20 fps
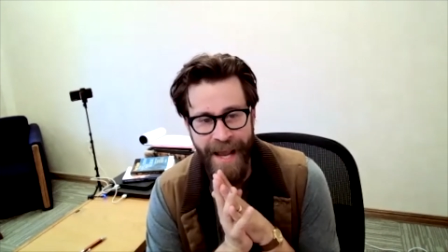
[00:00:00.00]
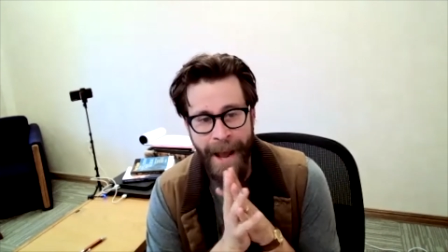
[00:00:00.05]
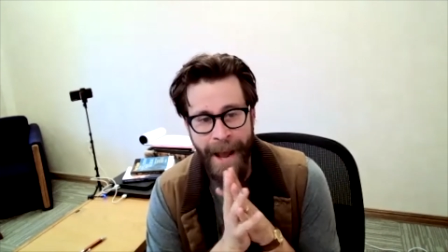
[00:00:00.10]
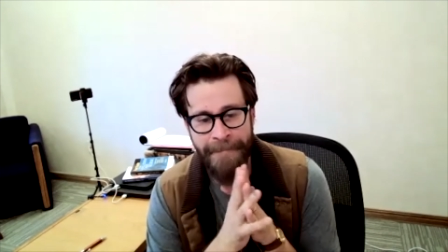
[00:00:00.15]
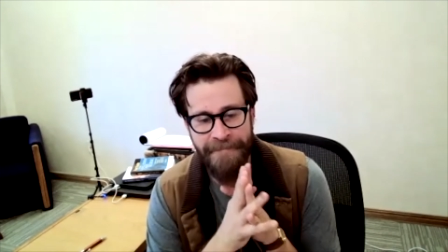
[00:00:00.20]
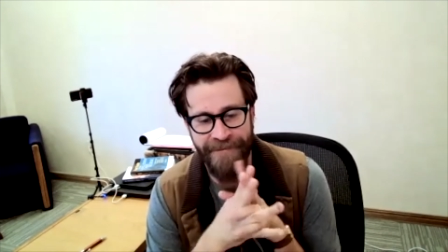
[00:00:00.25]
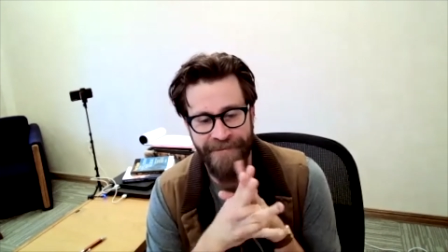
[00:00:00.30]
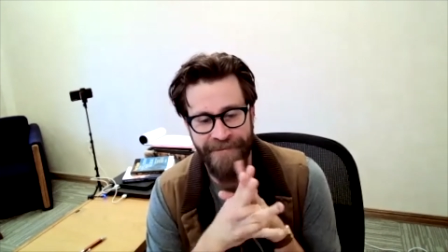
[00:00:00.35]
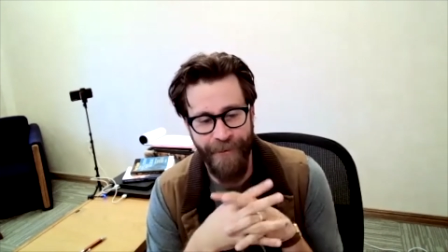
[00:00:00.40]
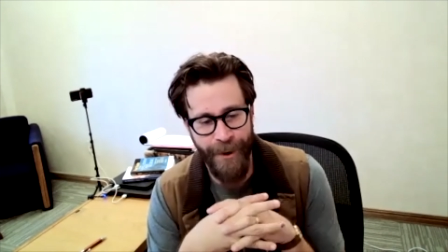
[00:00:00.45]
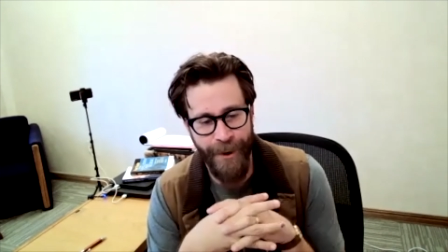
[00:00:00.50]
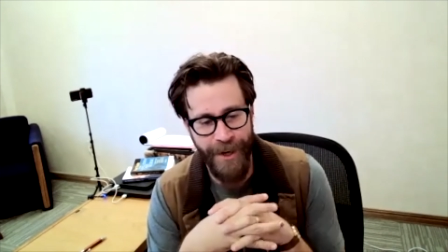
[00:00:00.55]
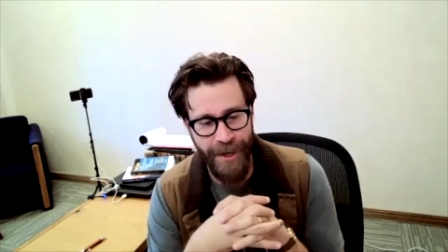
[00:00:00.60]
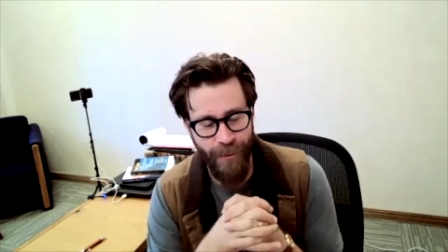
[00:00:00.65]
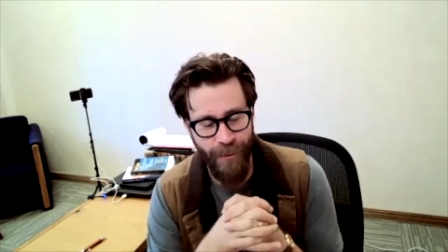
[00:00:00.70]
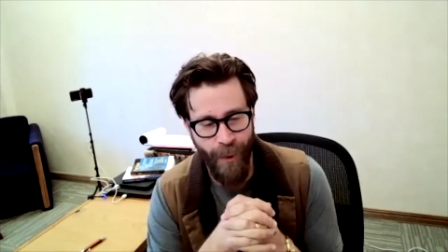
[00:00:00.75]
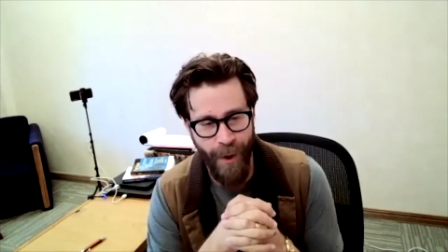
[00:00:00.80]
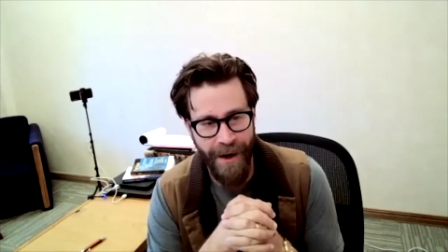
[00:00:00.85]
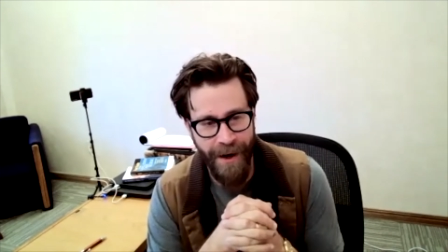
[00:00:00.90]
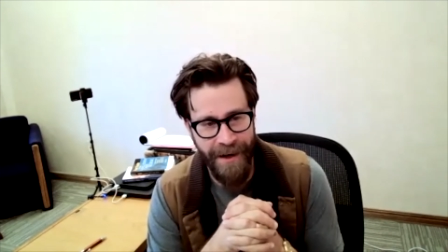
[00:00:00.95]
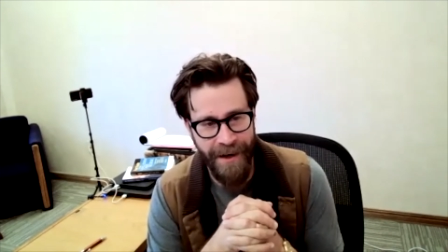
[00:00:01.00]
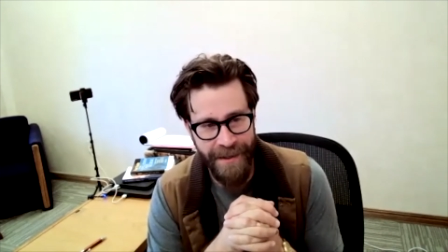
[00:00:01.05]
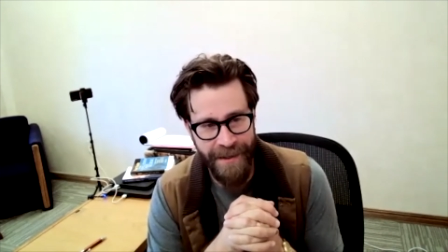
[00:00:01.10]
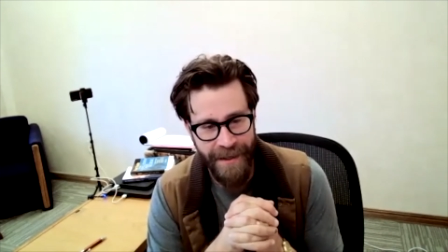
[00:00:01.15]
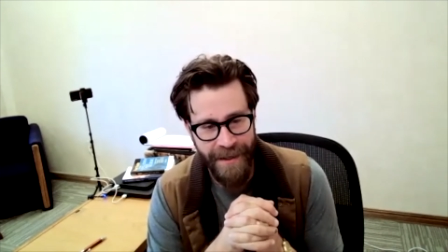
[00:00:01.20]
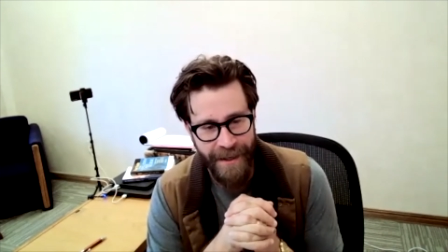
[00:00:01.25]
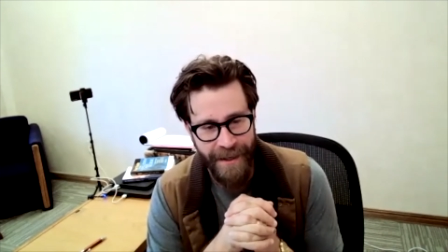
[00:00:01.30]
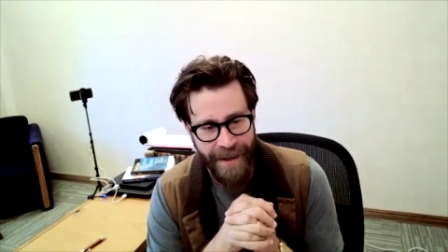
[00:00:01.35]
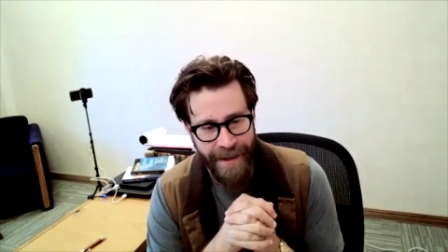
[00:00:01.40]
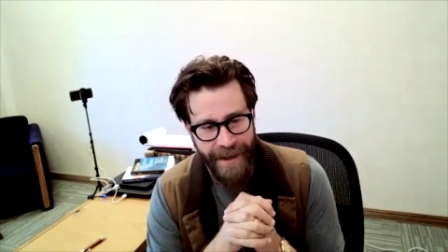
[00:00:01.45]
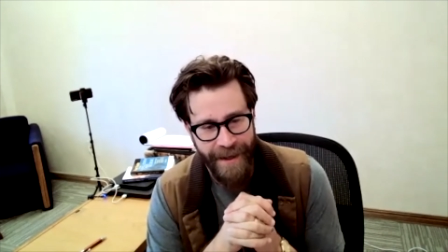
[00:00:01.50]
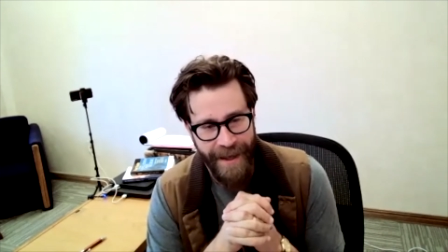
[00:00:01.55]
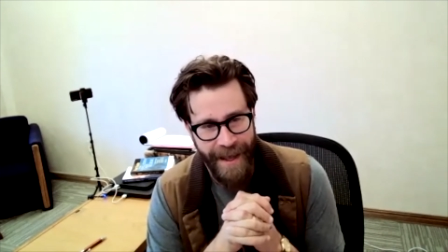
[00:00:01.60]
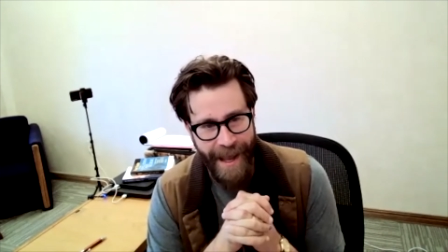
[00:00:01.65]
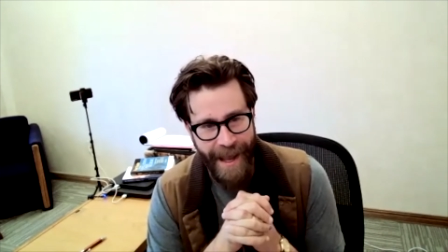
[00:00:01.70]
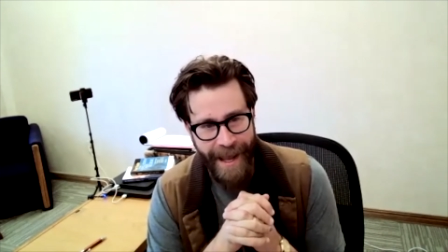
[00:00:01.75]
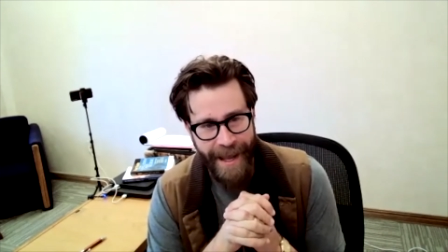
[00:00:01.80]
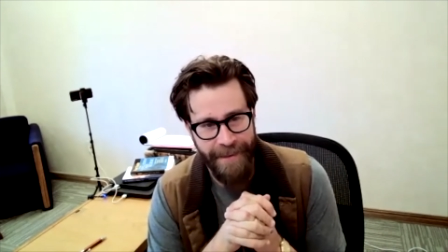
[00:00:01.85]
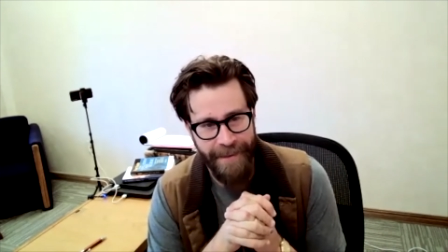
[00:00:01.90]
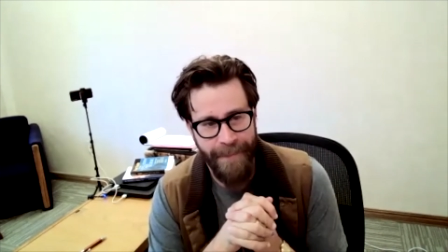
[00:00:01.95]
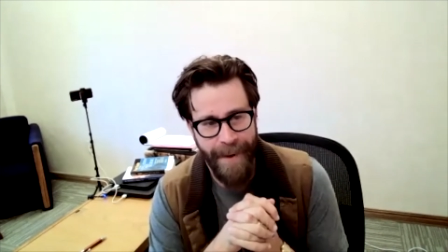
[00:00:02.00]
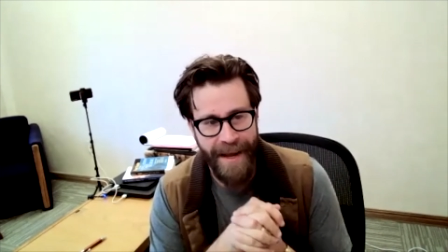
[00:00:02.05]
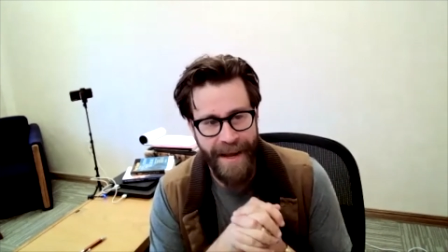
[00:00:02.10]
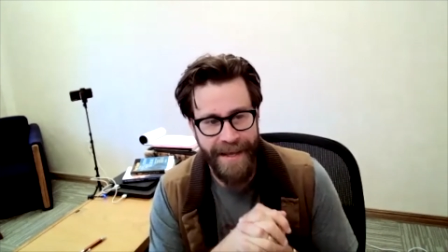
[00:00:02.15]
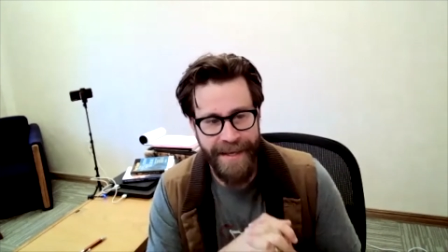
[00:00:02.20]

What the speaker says: I'm 41, and my